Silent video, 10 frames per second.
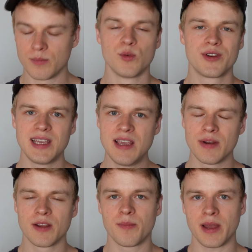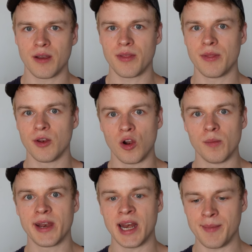which even is better than the
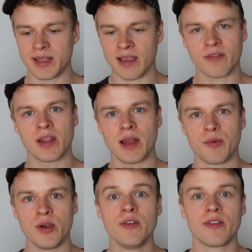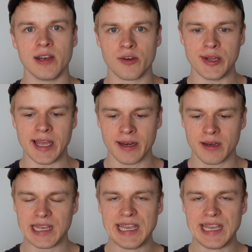normal dynamic text that I previously created